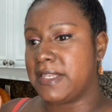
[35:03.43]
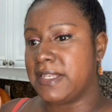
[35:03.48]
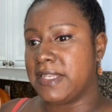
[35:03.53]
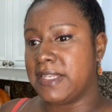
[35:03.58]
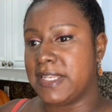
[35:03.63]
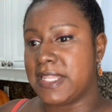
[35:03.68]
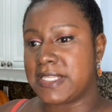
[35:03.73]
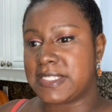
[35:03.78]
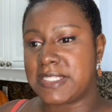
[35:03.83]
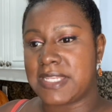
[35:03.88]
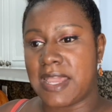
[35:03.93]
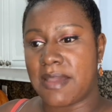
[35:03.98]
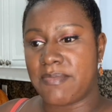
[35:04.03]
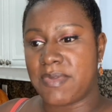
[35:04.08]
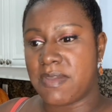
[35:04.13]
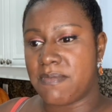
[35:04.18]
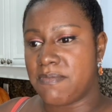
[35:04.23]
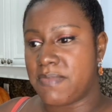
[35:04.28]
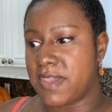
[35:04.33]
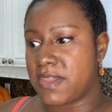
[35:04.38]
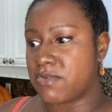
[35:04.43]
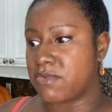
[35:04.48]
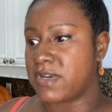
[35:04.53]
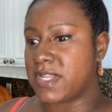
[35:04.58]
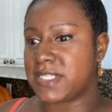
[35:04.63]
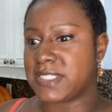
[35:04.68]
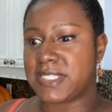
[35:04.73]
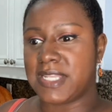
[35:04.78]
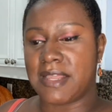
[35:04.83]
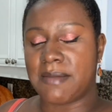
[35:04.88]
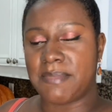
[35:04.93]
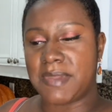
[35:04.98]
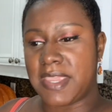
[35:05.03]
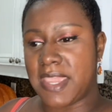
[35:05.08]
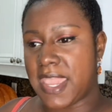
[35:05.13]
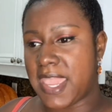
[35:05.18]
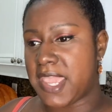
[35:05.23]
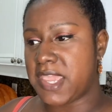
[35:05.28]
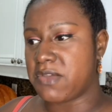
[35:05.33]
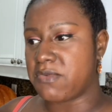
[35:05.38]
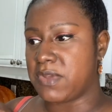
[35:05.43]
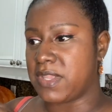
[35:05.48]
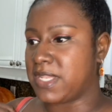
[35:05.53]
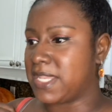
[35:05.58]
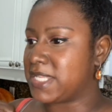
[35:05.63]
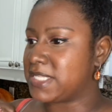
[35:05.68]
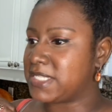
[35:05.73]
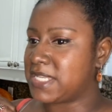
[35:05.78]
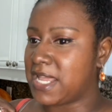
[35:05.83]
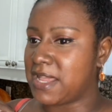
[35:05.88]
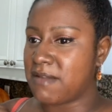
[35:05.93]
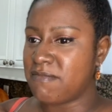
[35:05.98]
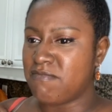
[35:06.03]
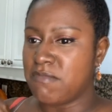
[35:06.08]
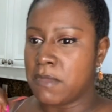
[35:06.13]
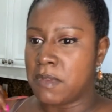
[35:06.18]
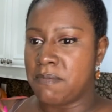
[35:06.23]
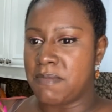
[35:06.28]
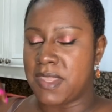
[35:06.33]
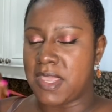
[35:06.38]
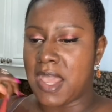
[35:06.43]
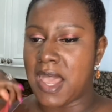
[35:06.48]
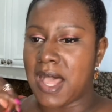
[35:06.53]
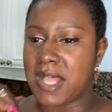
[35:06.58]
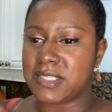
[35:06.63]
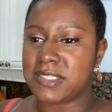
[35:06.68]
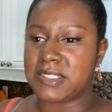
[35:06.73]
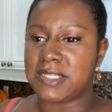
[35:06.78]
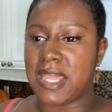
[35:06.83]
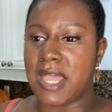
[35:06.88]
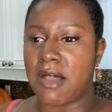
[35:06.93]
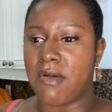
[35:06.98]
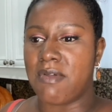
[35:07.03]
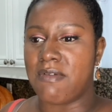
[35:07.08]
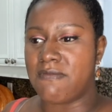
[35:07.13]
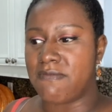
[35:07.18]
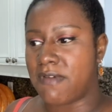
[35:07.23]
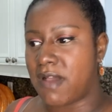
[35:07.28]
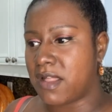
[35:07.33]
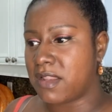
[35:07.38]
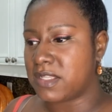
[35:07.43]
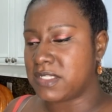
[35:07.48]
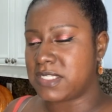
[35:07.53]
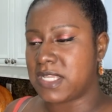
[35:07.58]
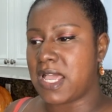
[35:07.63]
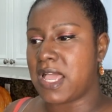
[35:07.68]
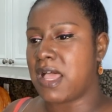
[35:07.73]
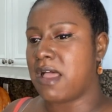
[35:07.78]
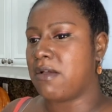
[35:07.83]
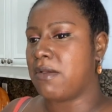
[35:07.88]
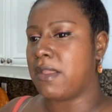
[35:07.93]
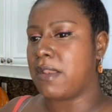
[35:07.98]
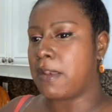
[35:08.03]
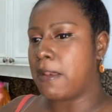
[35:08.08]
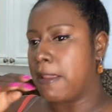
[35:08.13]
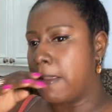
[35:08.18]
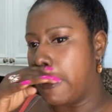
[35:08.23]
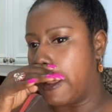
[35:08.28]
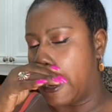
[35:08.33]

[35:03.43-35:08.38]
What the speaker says: Let's not be bitter. Let's not be angry. Let's not be hostile and volatile and,